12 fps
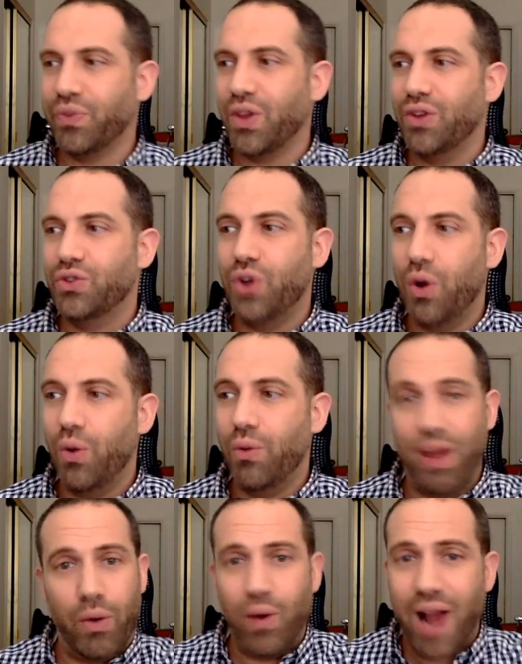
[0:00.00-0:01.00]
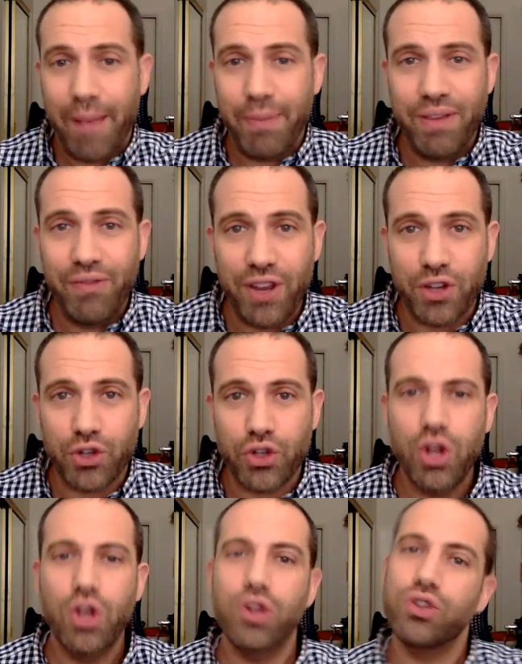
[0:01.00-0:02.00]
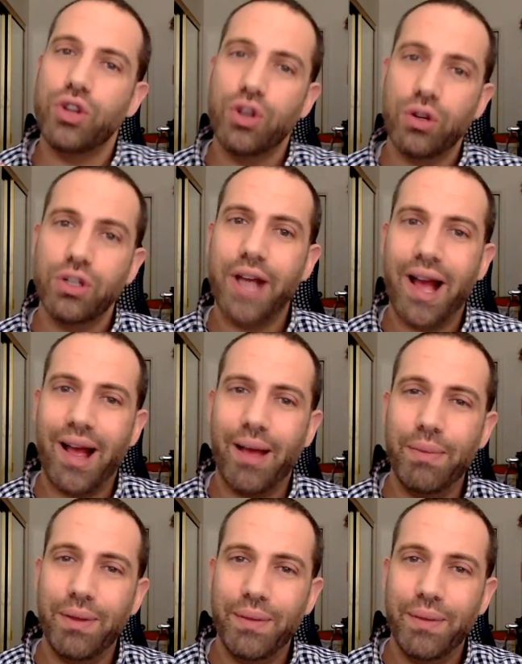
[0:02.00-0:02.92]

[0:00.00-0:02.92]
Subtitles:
So, or happy fish. So your job,